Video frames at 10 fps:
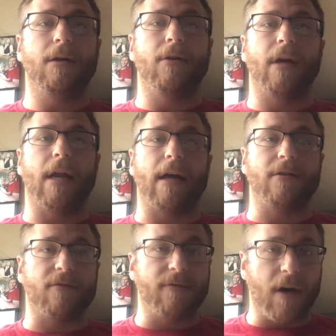You cannot
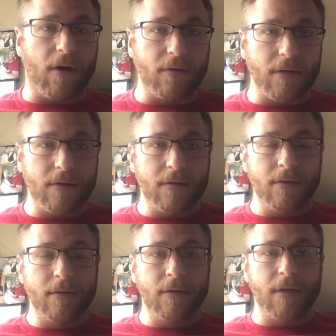use your phone.
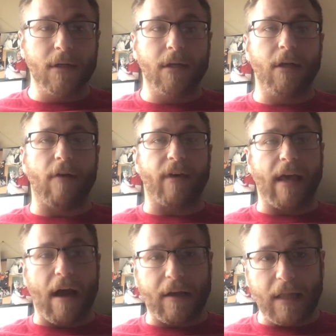You have a
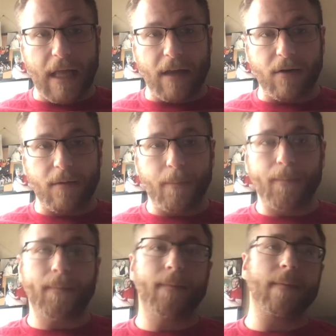calculator
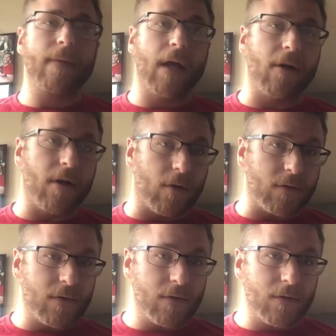and your
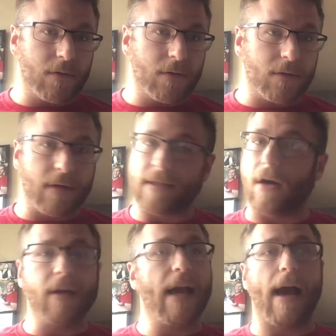notes. That's
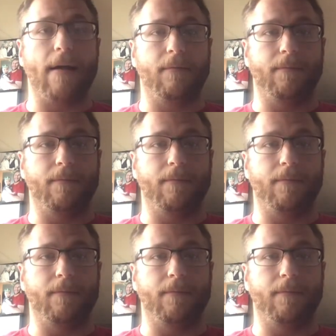all you got.